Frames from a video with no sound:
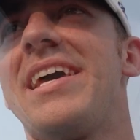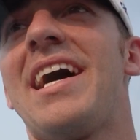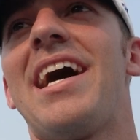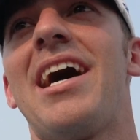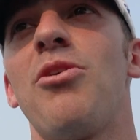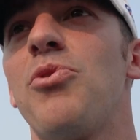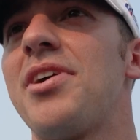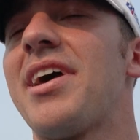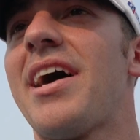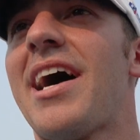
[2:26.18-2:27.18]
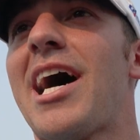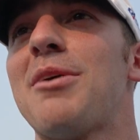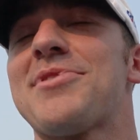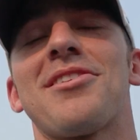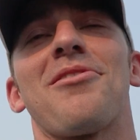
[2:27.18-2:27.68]
I would
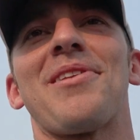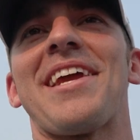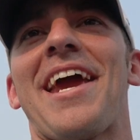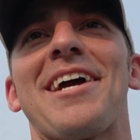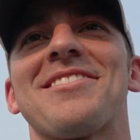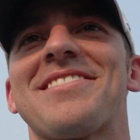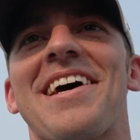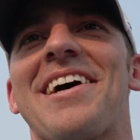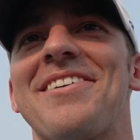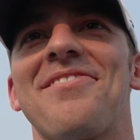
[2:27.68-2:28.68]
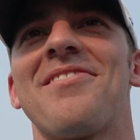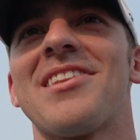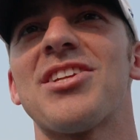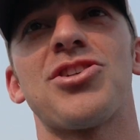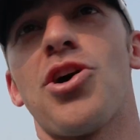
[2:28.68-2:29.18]
absolutely hands down
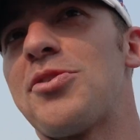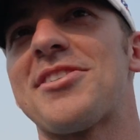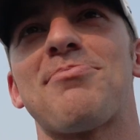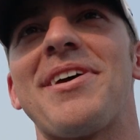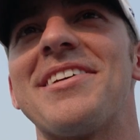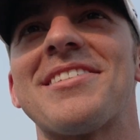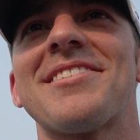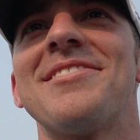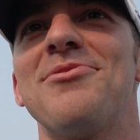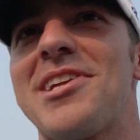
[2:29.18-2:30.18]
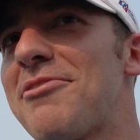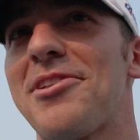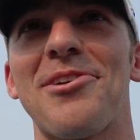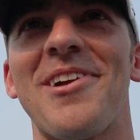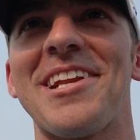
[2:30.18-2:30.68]
go to space
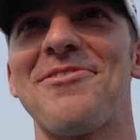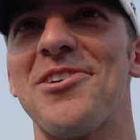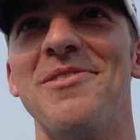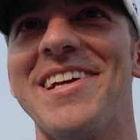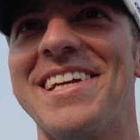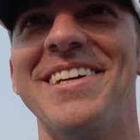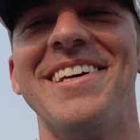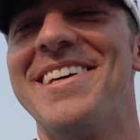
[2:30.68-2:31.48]
whenever they're ready for me.